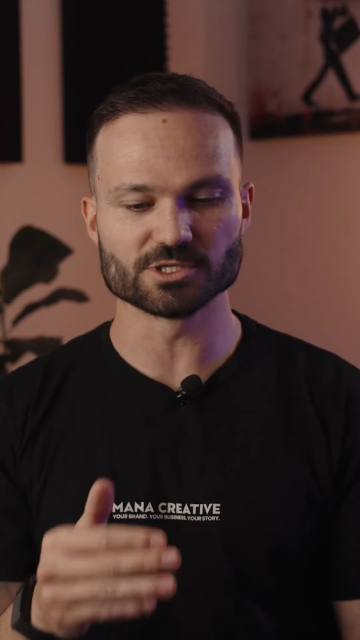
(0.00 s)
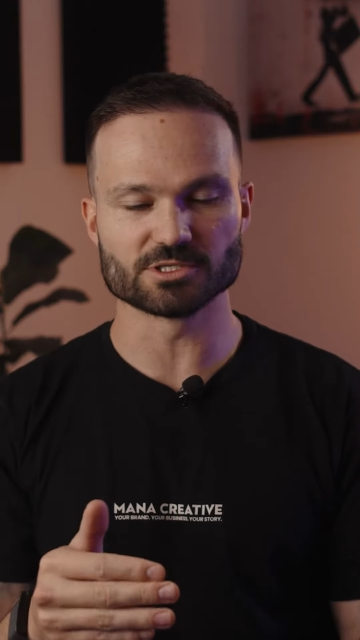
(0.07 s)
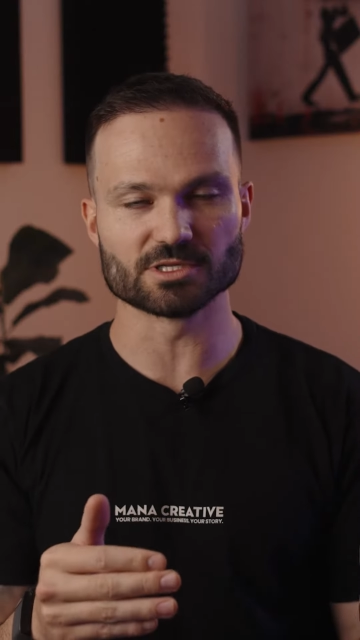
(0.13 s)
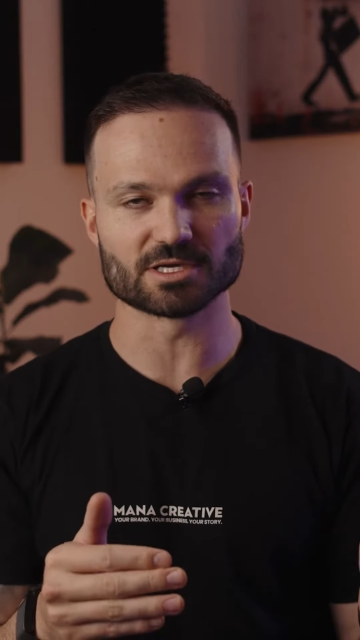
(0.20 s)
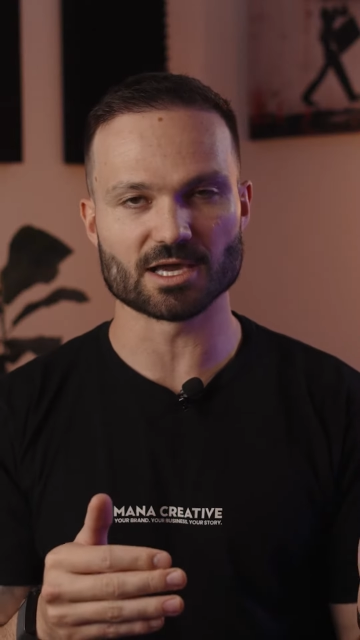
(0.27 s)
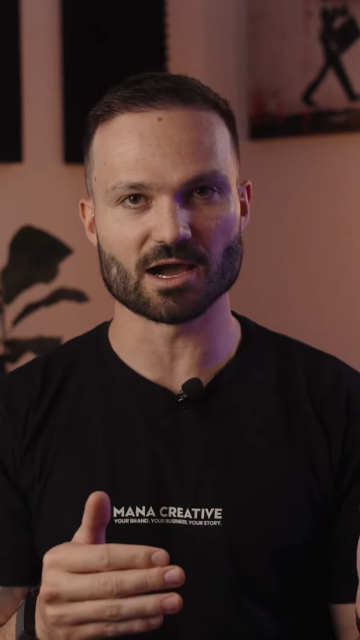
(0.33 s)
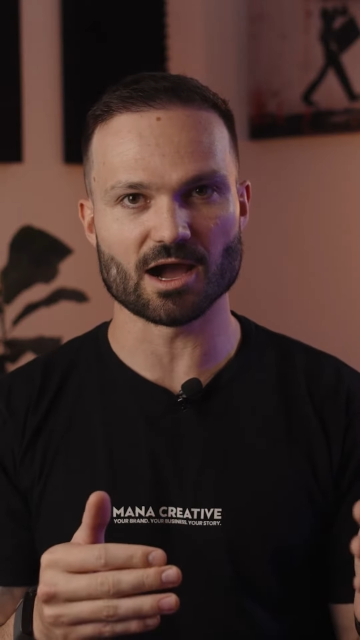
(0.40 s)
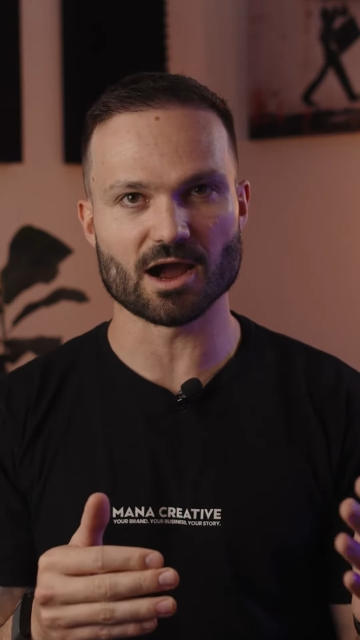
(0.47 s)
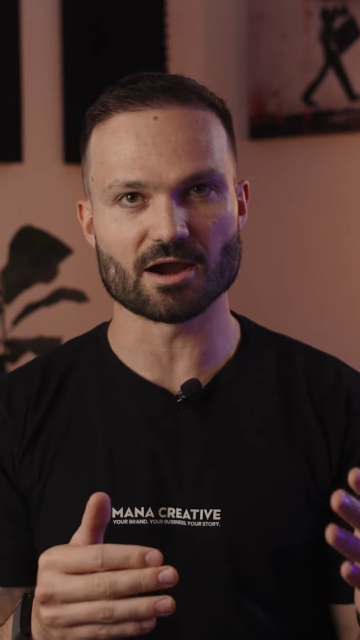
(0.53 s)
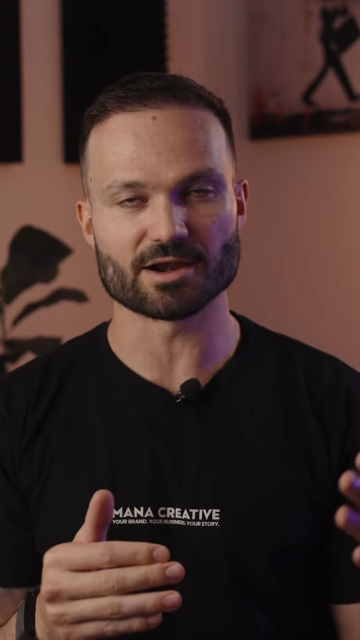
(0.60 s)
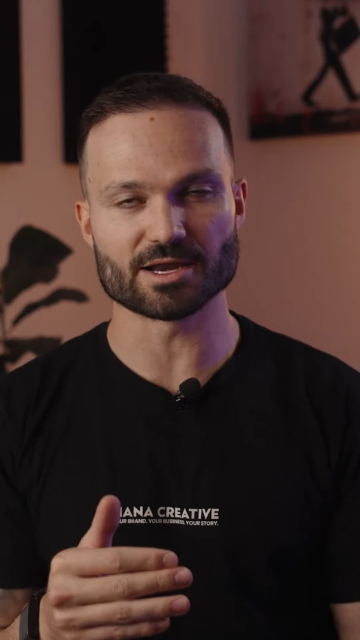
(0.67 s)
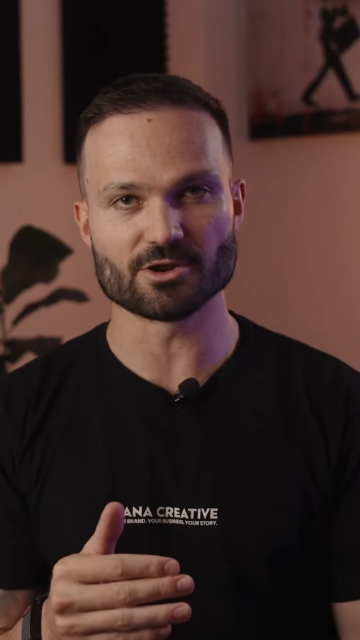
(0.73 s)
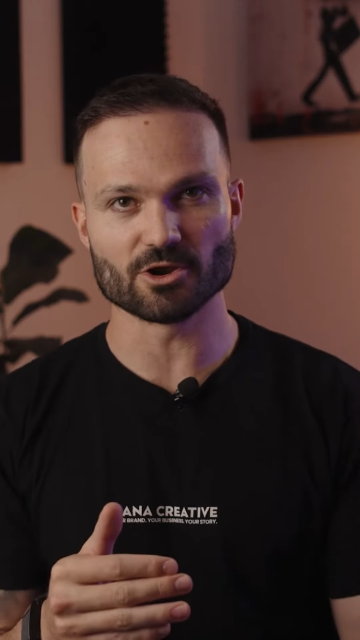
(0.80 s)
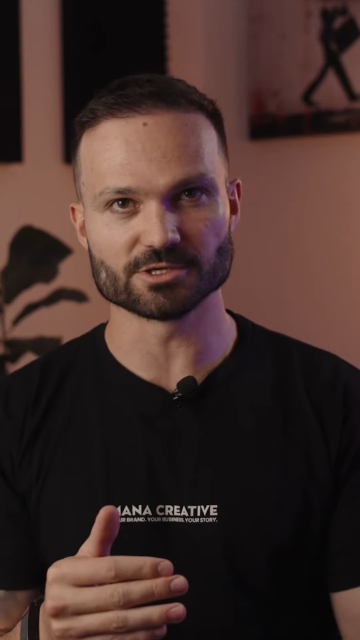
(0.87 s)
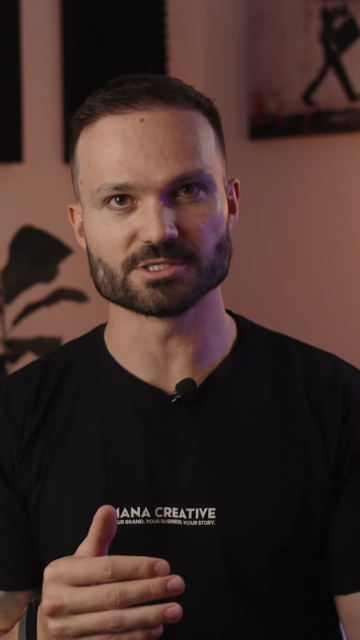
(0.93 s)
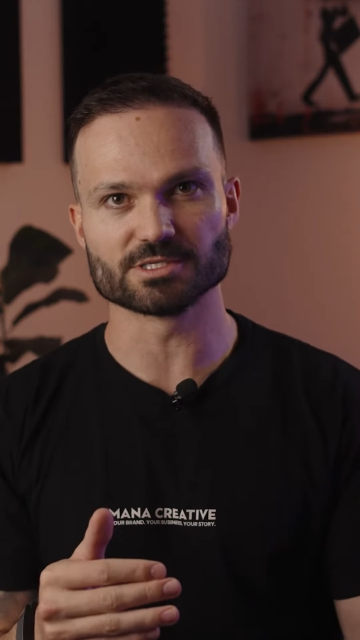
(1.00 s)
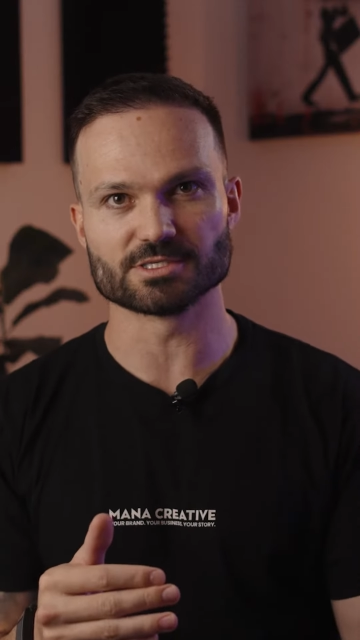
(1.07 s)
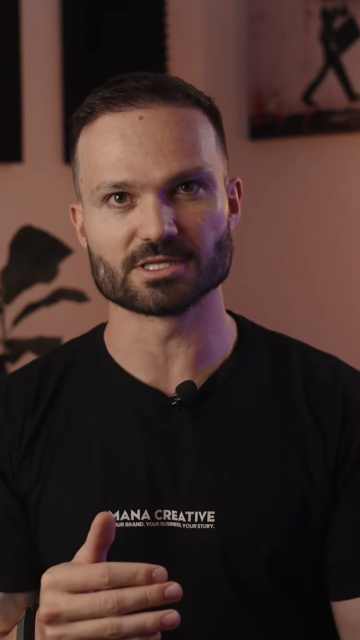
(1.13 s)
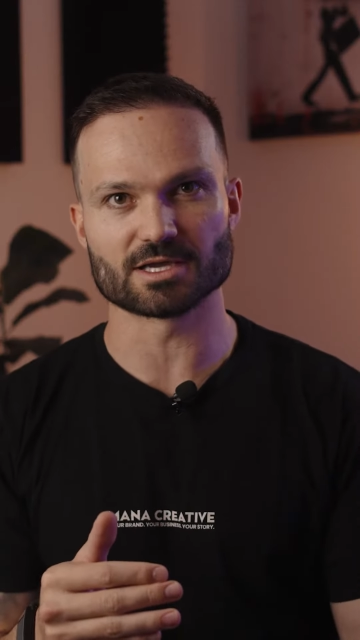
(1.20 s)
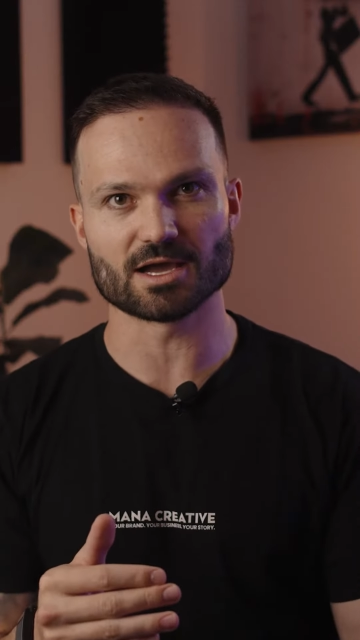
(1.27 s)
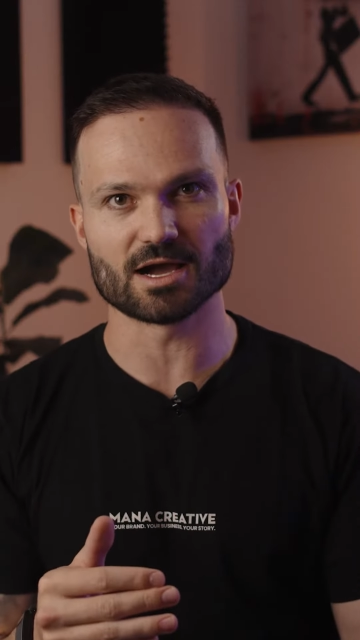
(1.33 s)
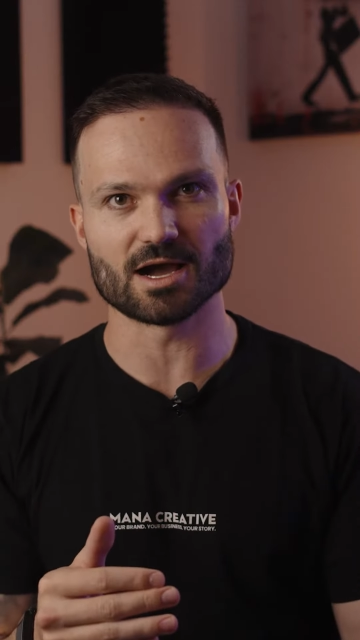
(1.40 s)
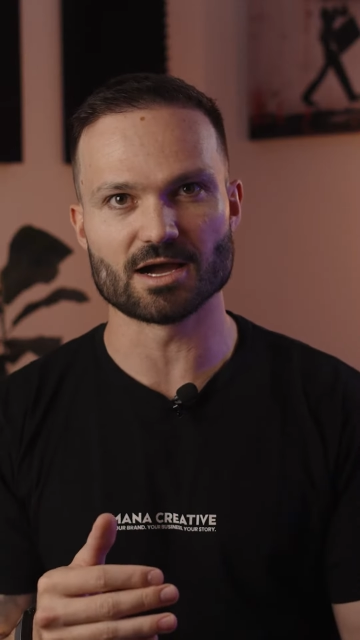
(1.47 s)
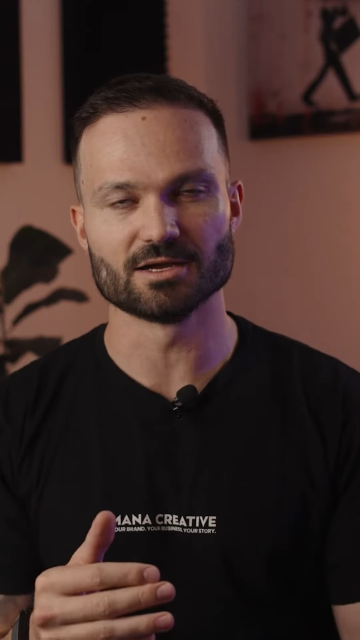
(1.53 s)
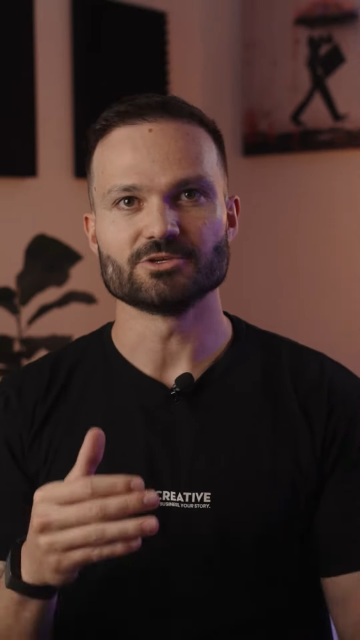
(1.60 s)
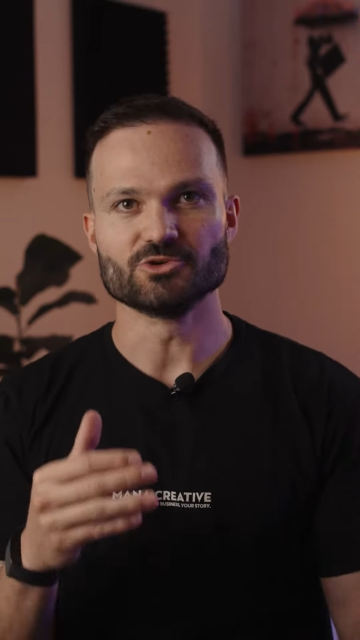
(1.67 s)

to the car and he notices the car,